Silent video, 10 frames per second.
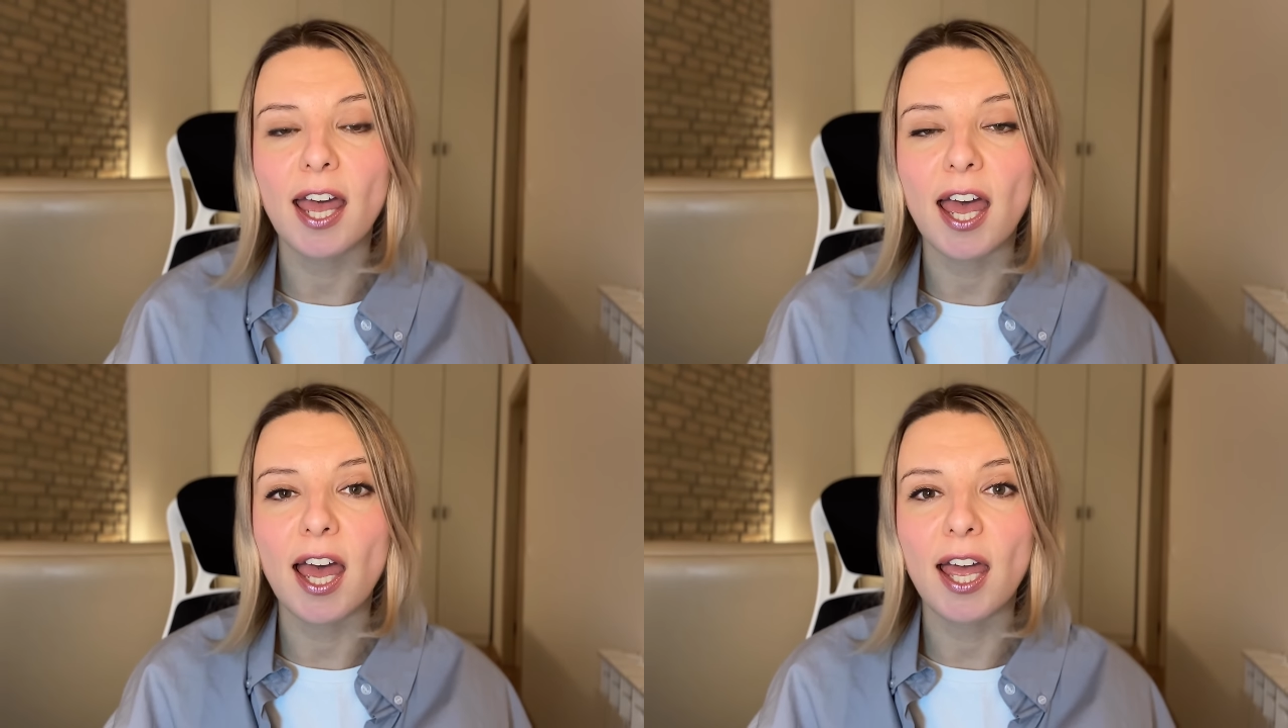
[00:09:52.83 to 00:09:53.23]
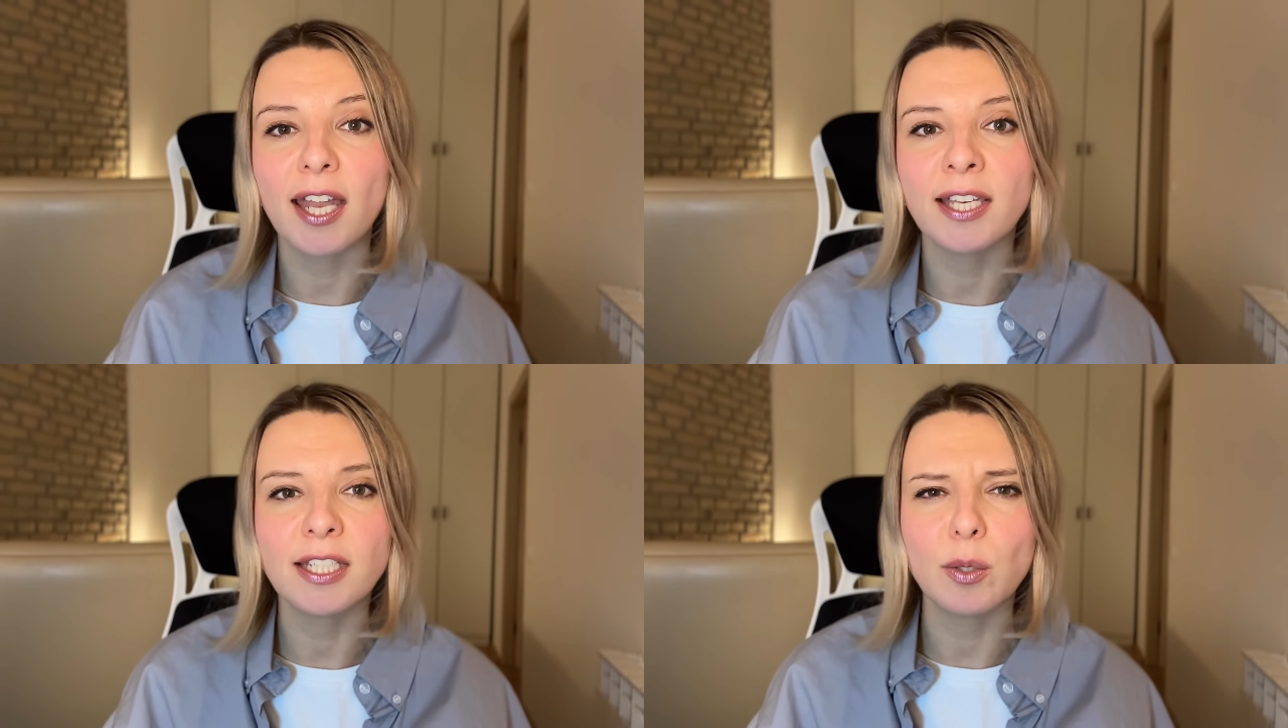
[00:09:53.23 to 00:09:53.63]

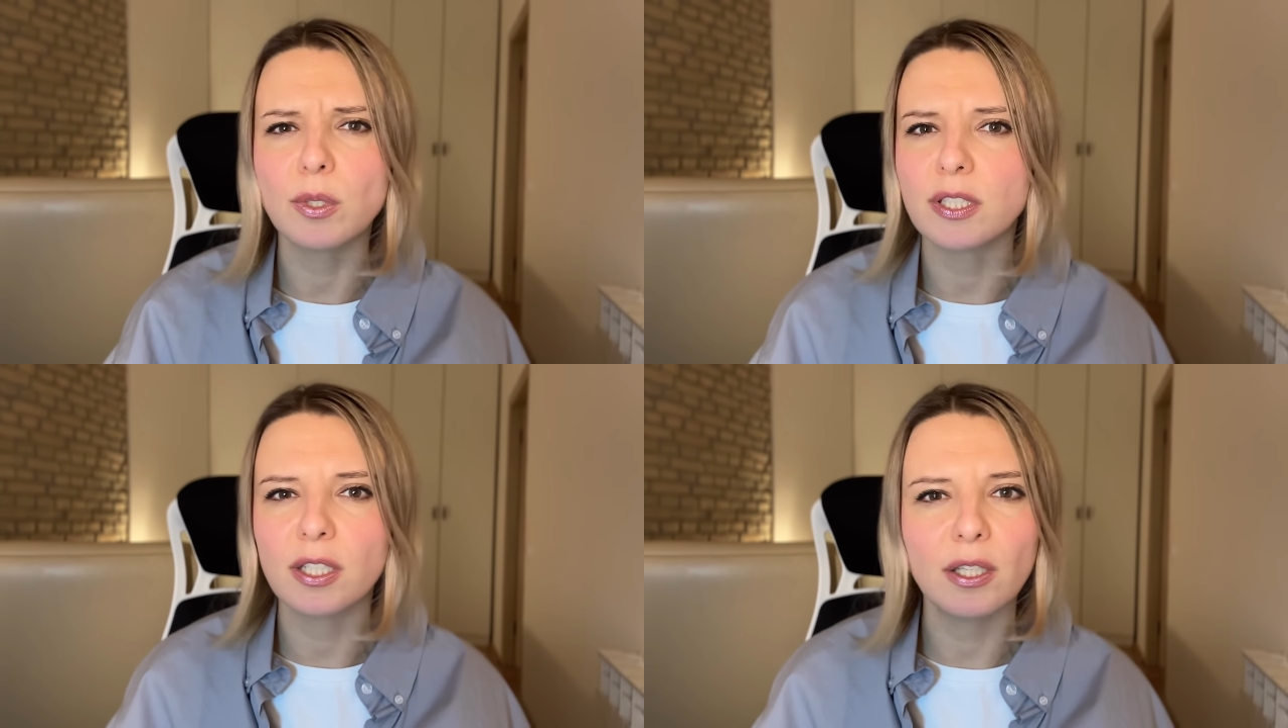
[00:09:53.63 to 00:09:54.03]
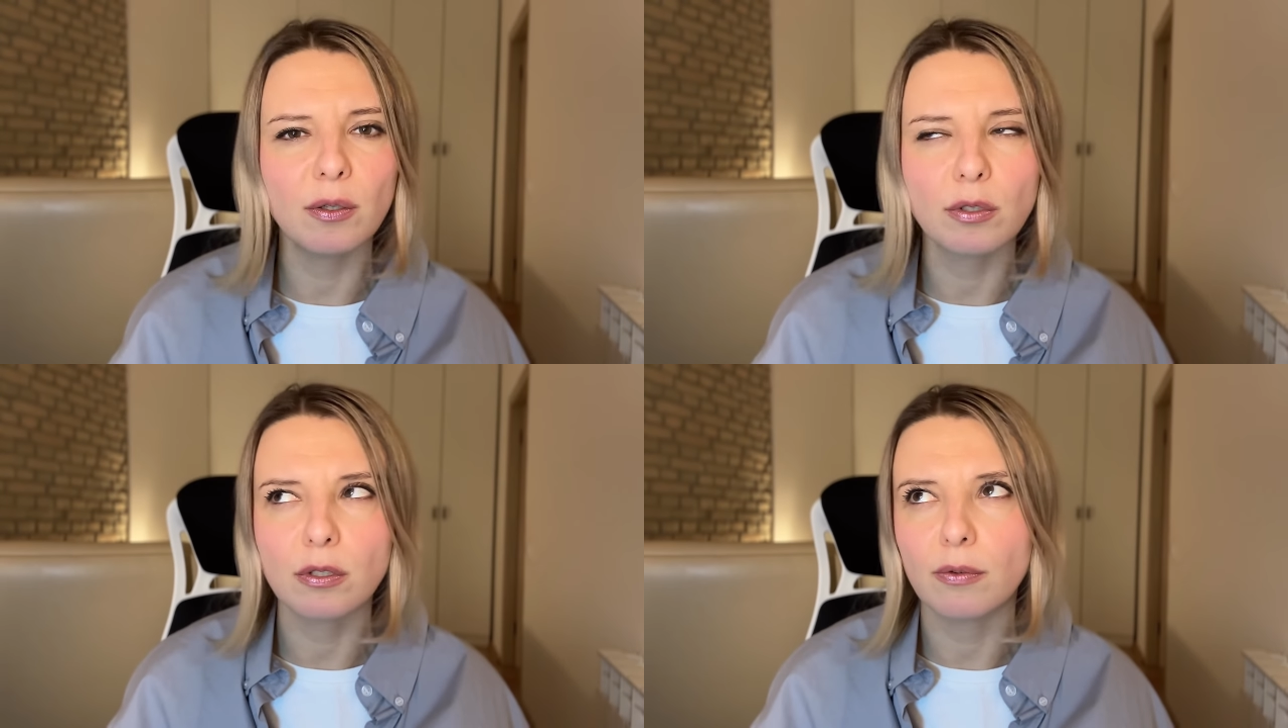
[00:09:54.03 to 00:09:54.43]
and he was
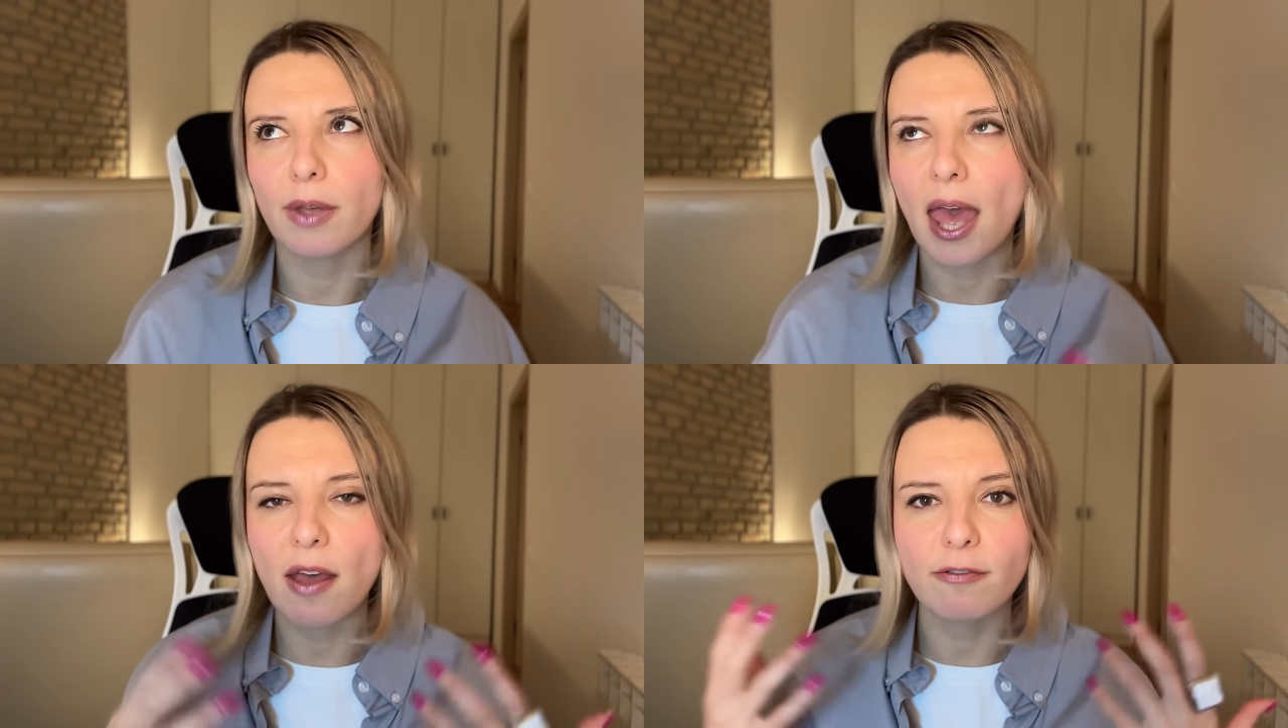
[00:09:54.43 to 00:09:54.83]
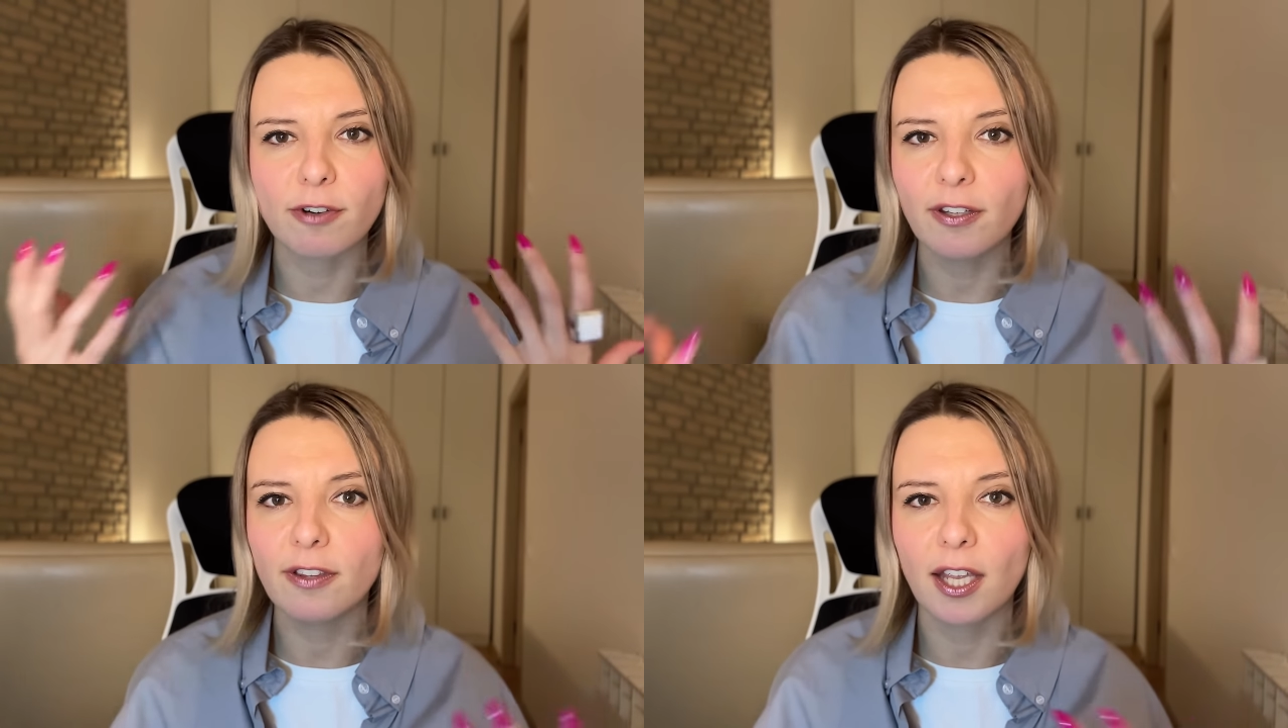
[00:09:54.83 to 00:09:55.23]
accused of
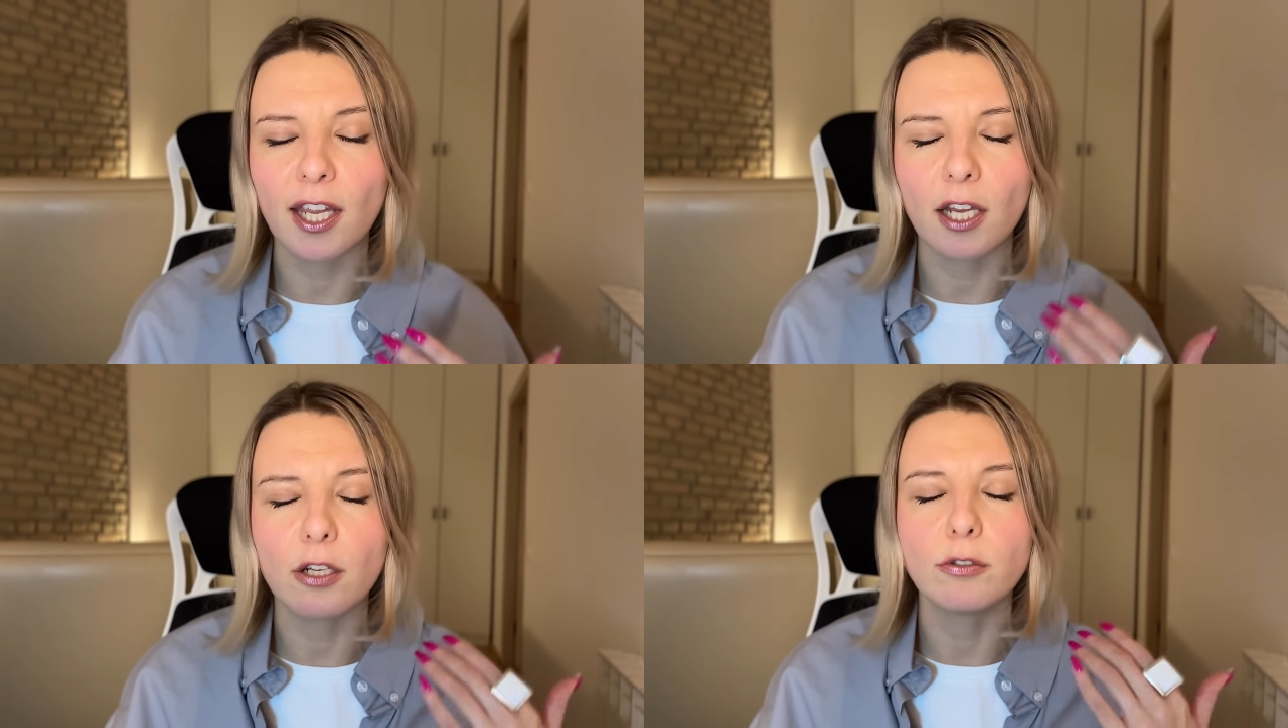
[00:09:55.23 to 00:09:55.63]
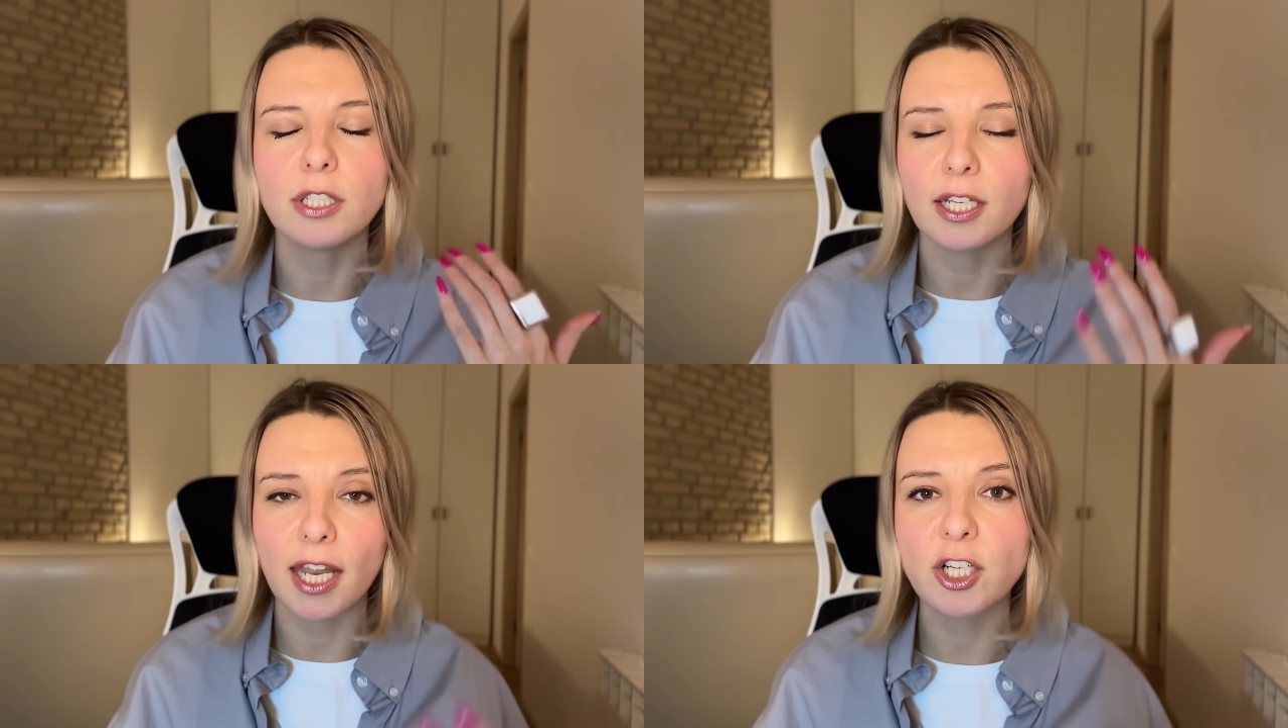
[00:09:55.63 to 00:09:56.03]
everything,
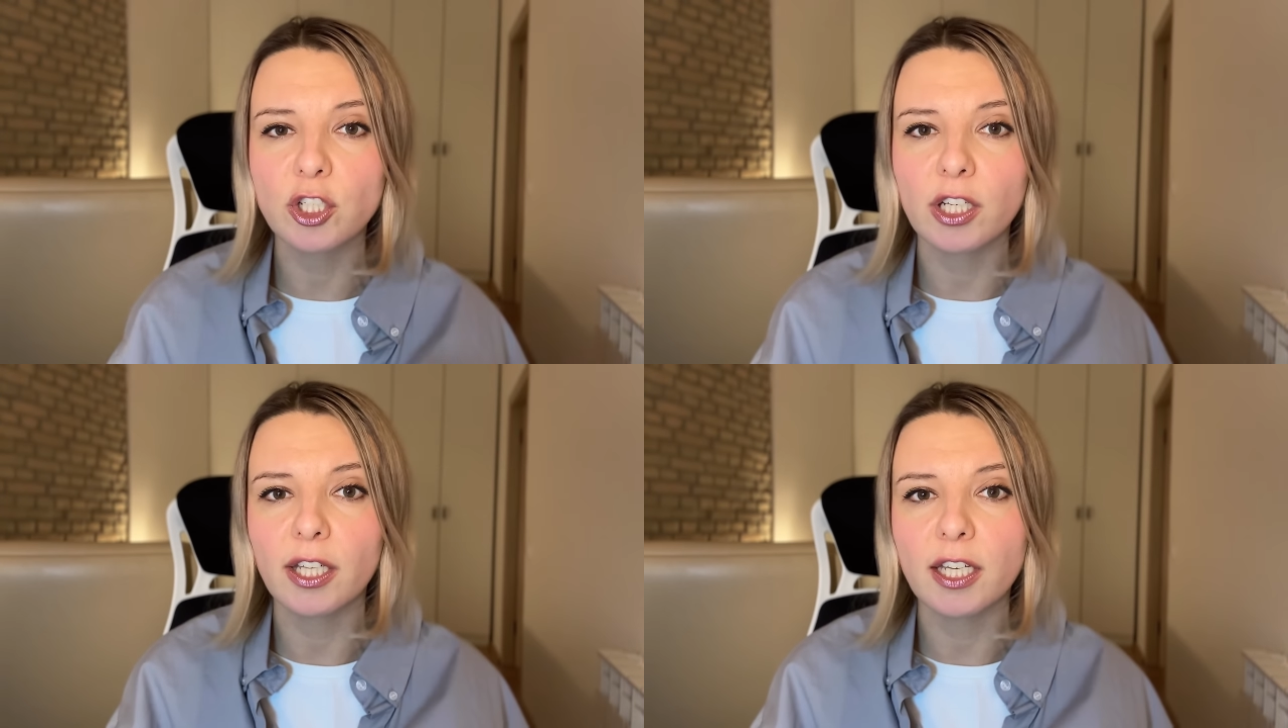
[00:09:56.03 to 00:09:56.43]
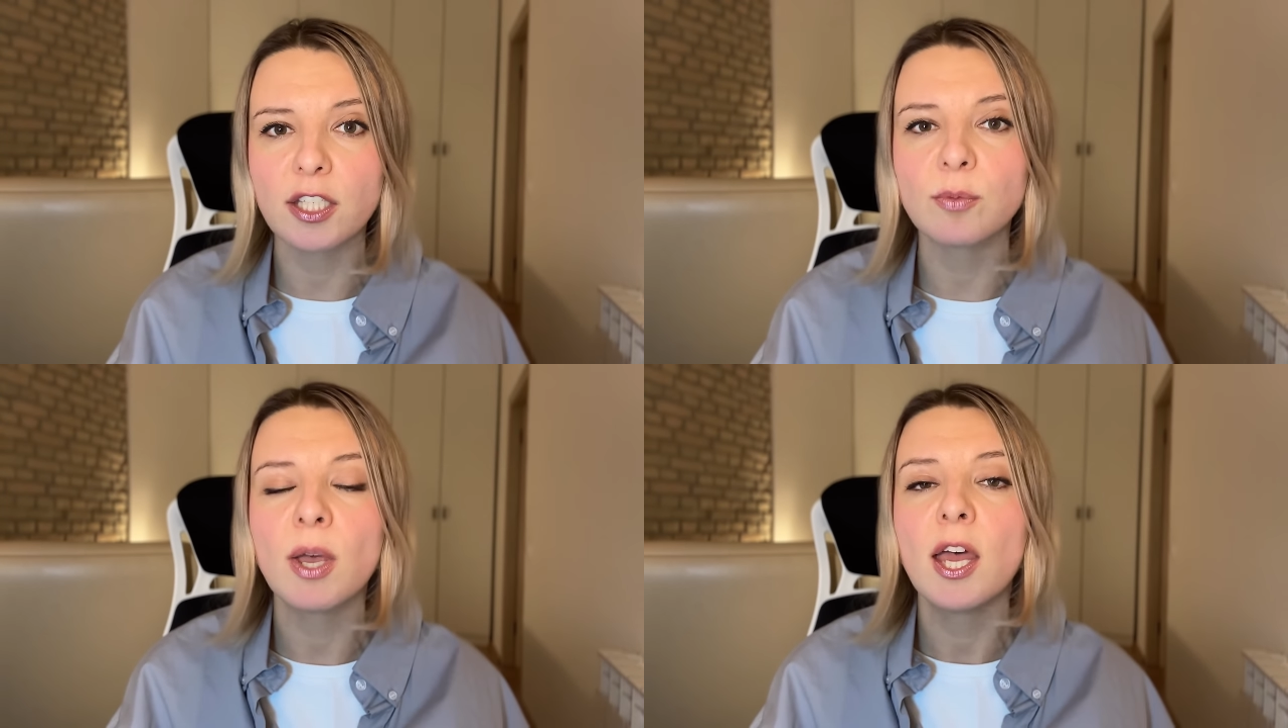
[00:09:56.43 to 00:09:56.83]
including
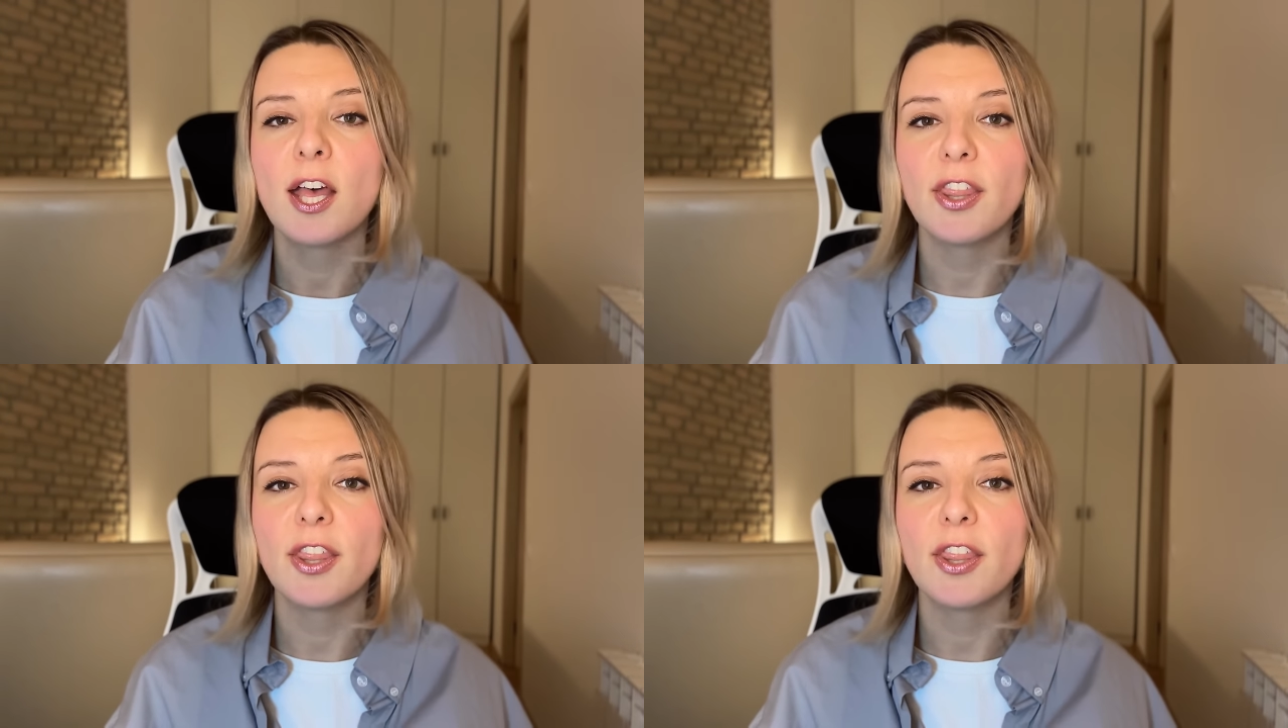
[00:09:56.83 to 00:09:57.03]
nationalism.